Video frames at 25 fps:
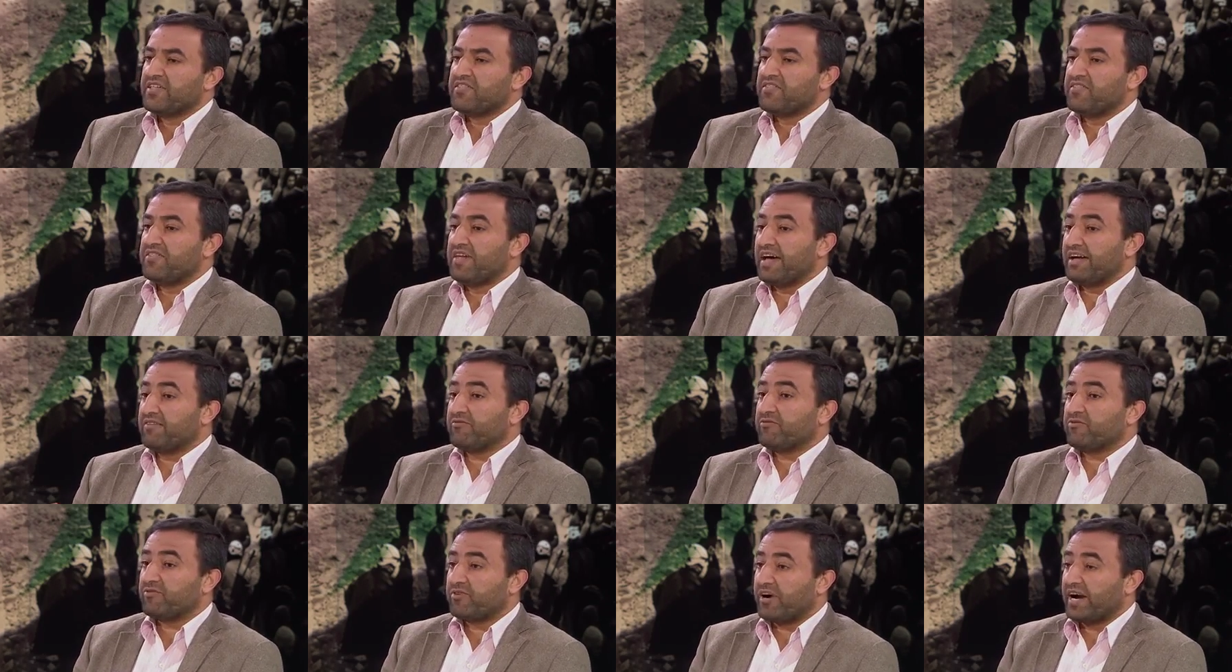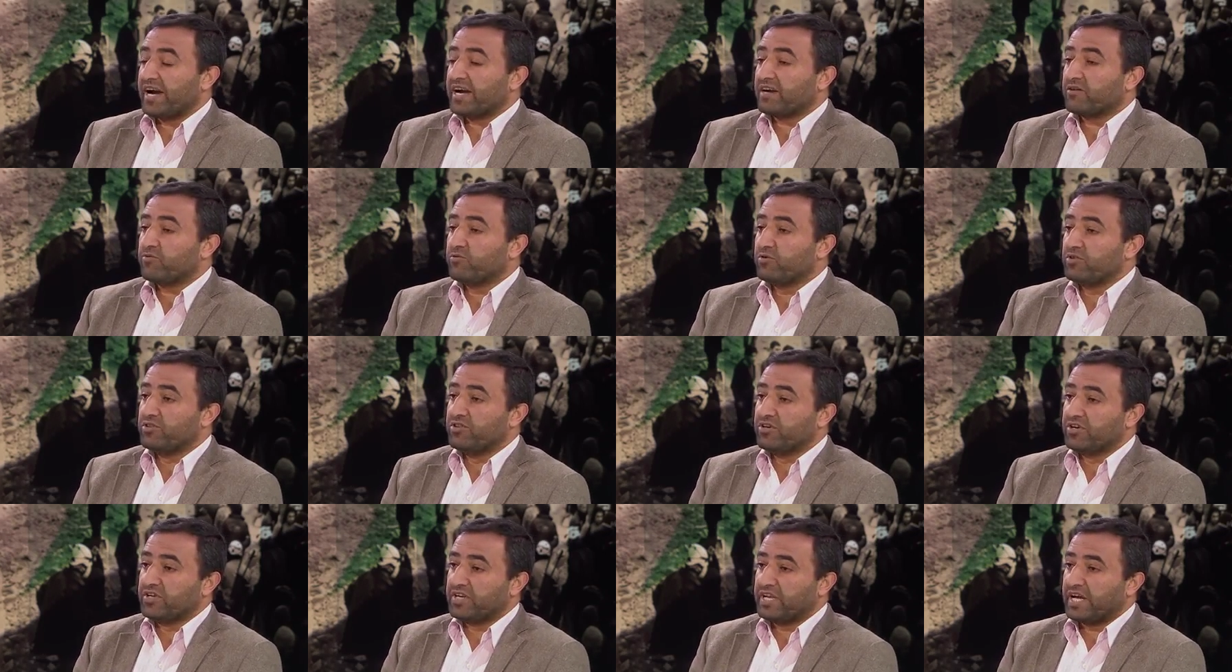that frank
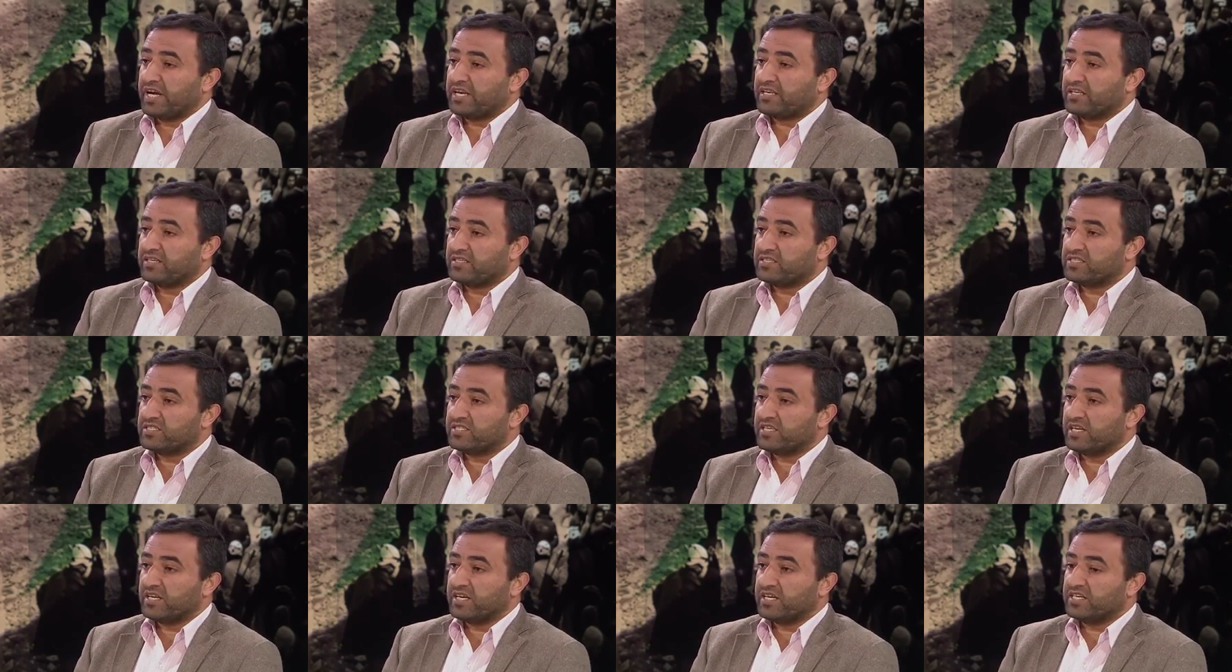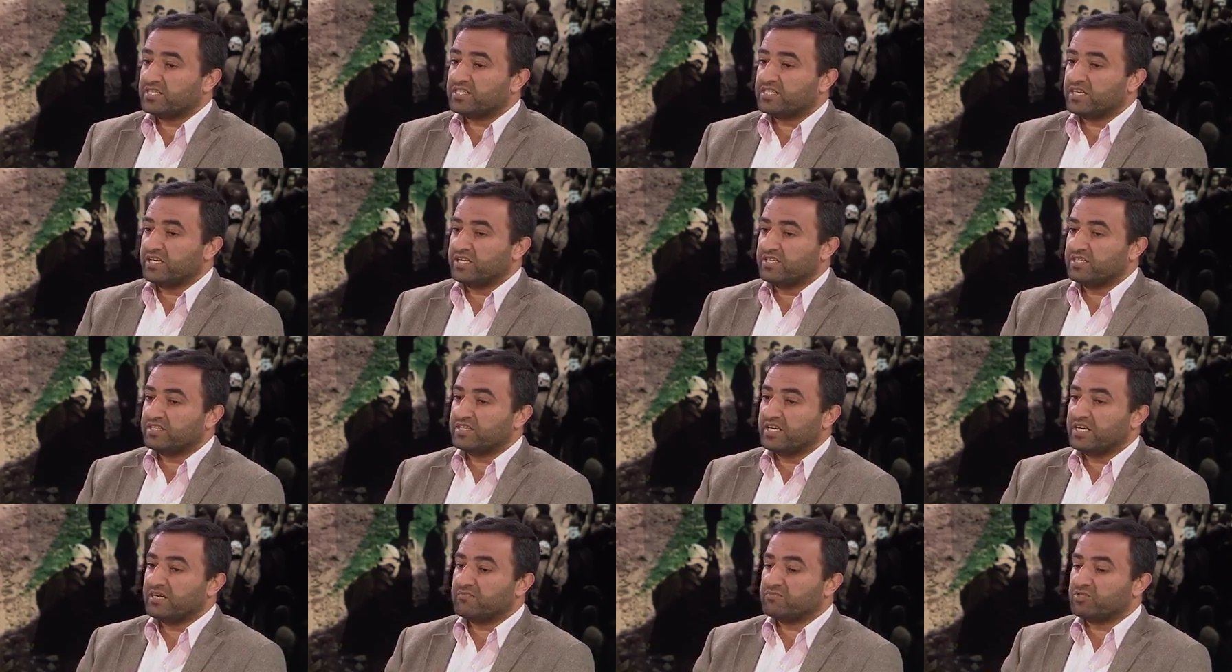with the United States
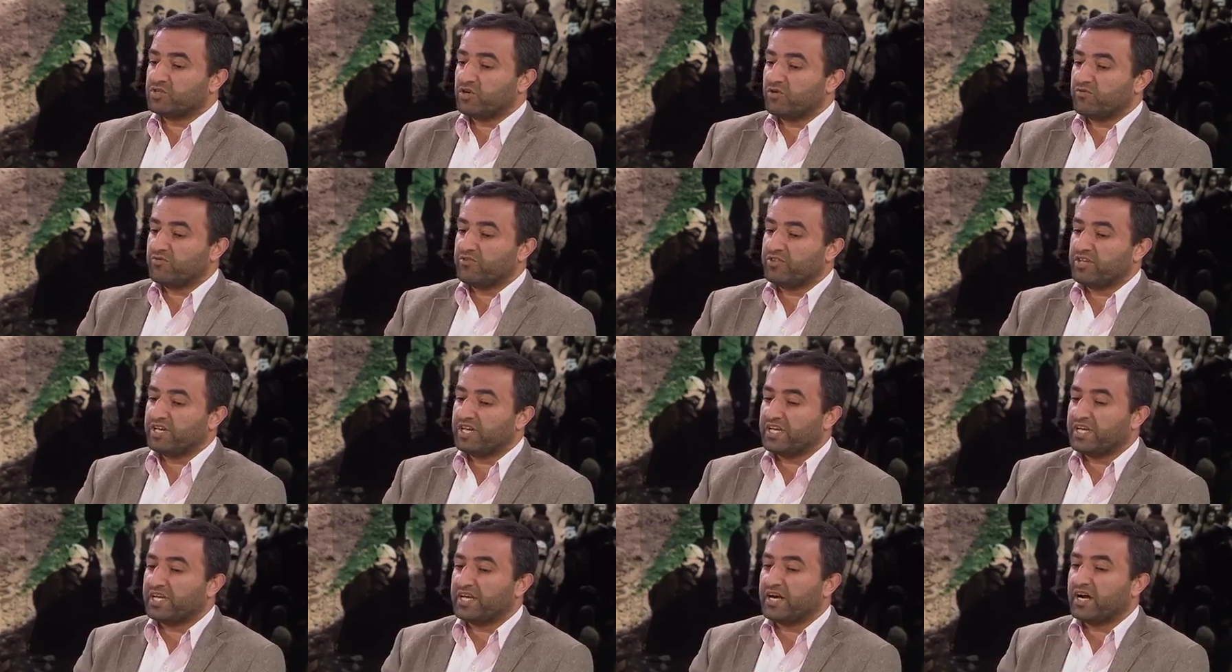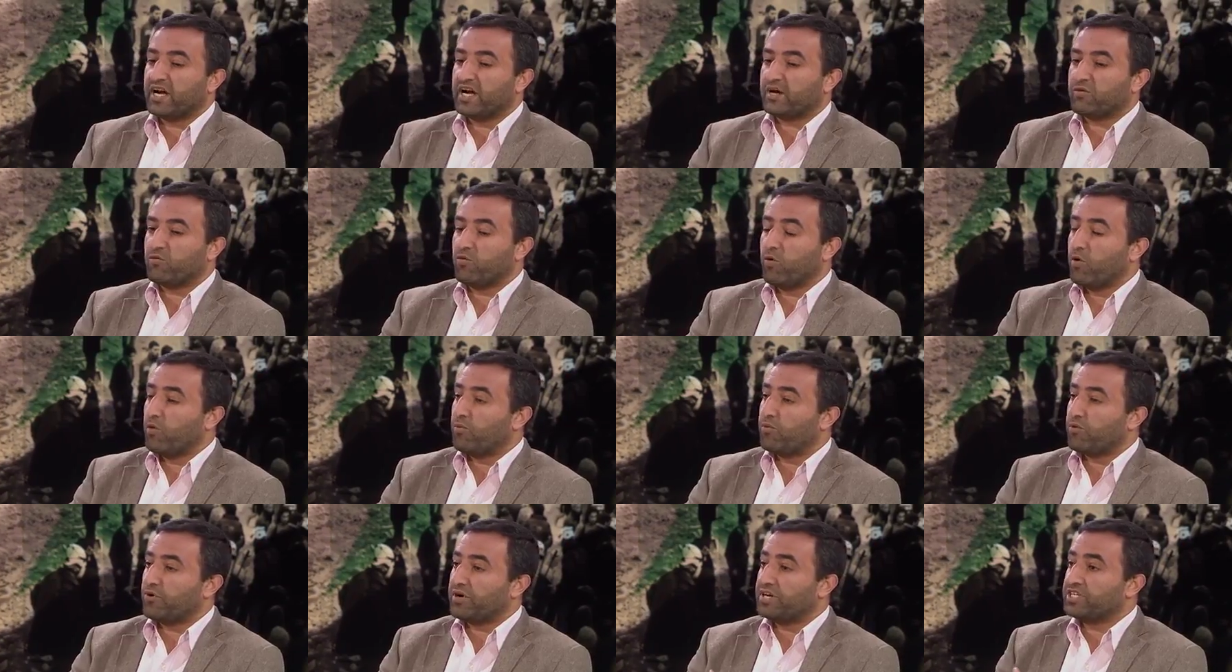in terms of the
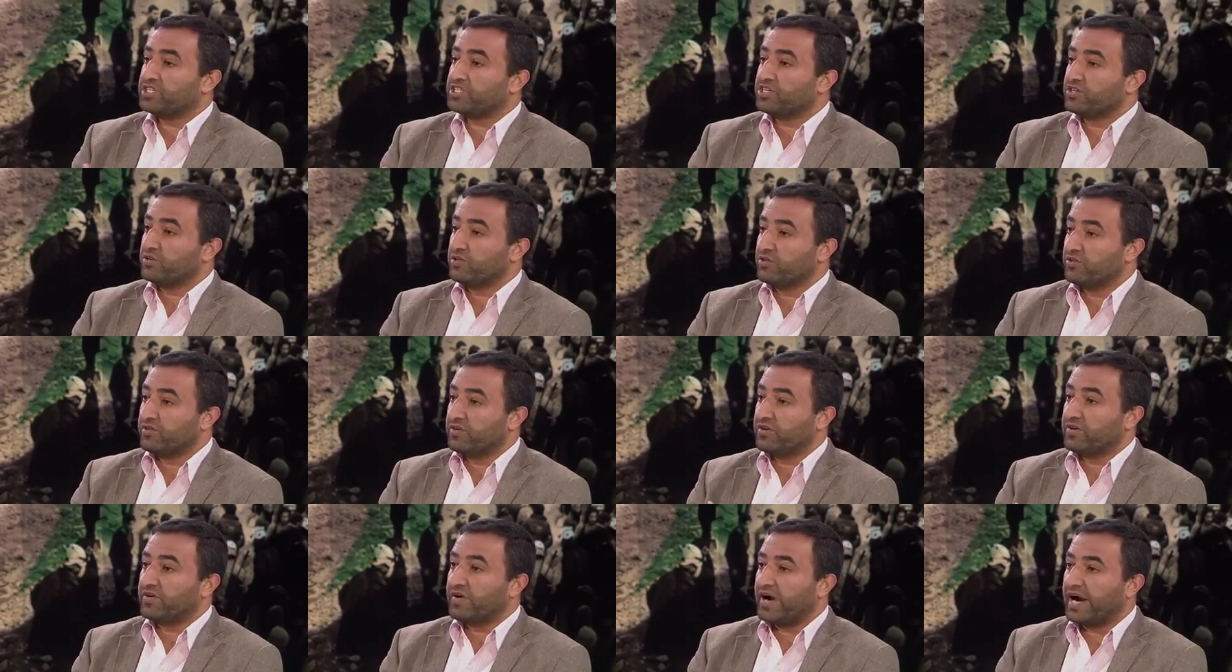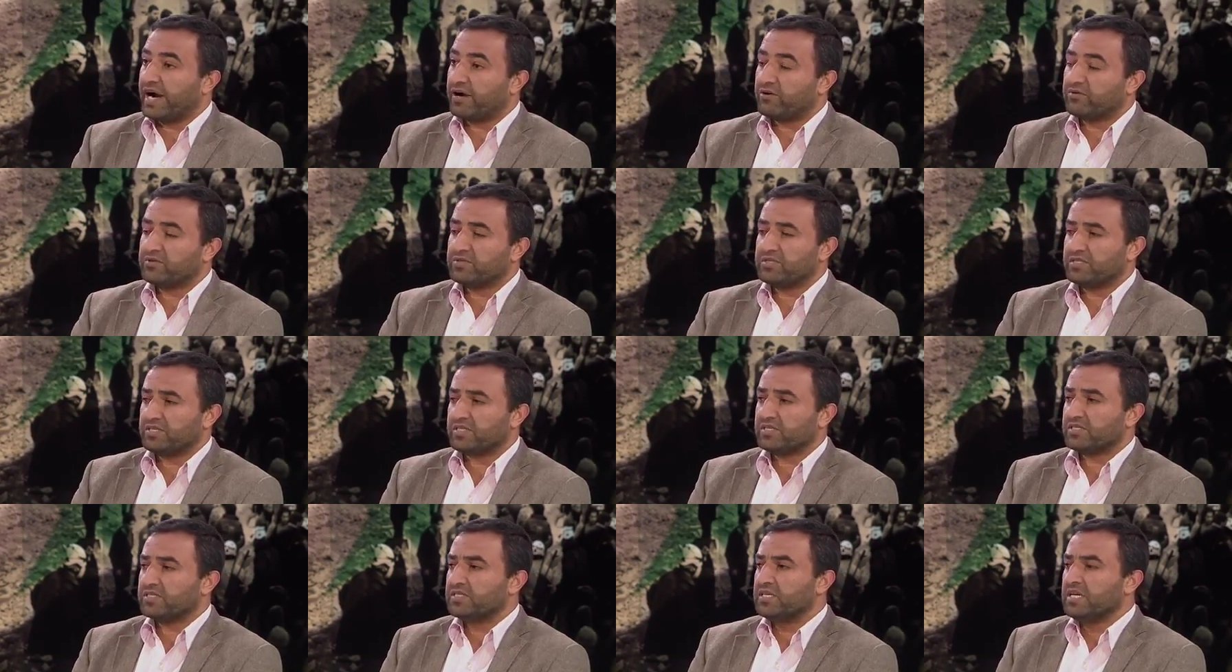cooperation on the ground.